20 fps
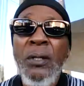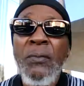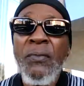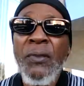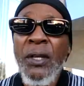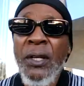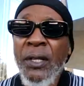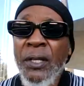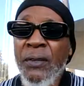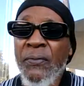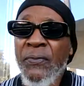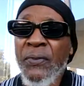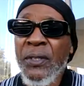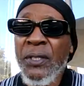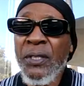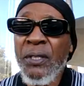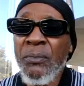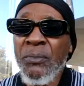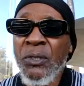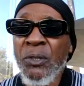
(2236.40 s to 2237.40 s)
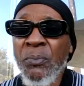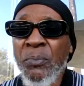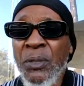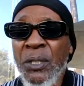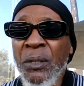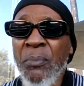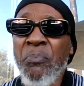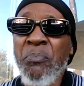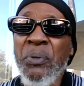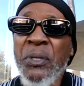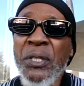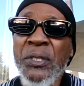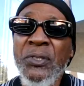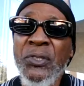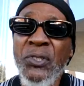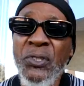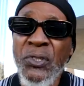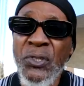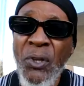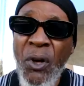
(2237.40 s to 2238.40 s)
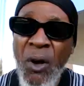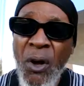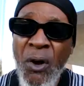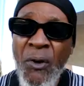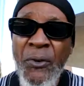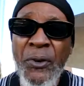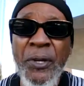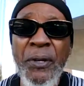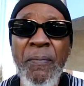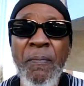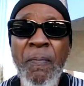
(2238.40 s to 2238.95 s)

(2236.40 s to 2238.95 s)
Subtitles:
They're looking for him to be a bit sorry.